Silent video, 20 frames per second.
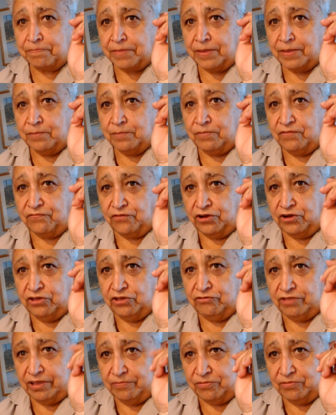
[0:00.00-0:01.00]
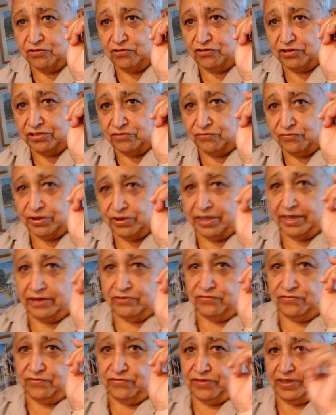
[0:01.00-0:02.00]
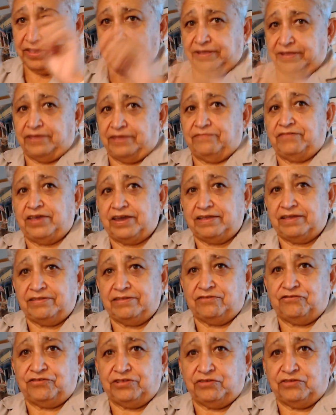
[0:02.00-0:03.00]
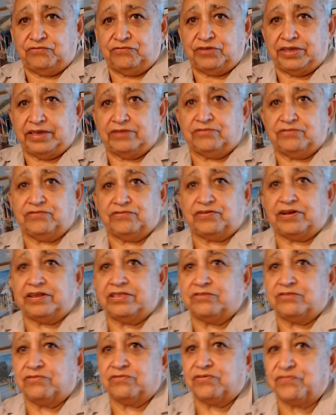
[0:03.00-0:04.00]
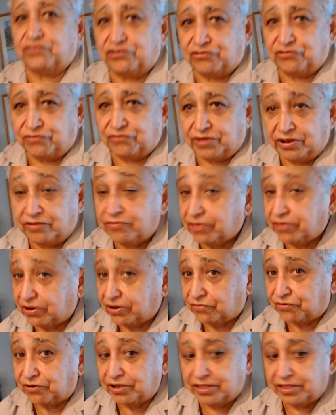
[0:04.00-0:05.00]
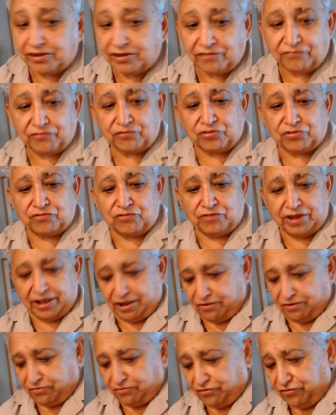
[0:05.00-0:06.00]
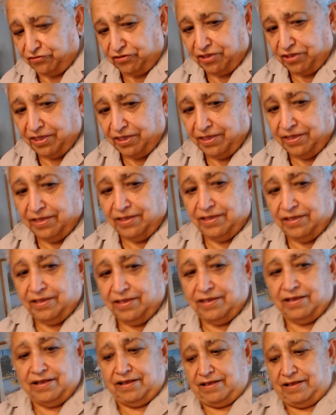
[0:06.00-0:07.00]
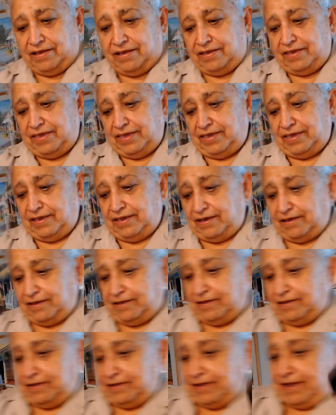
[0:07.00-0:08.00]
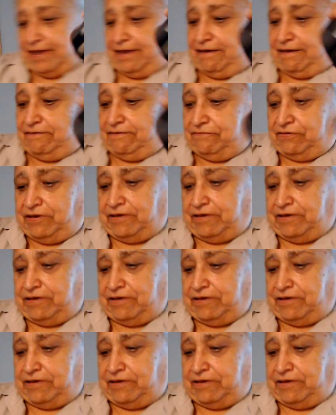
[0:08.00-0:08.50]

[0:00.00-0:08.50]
before you dip the chili rellenos in. I've taken the chili rellenos out of the refrigerator. They were in there for 3 hours. I have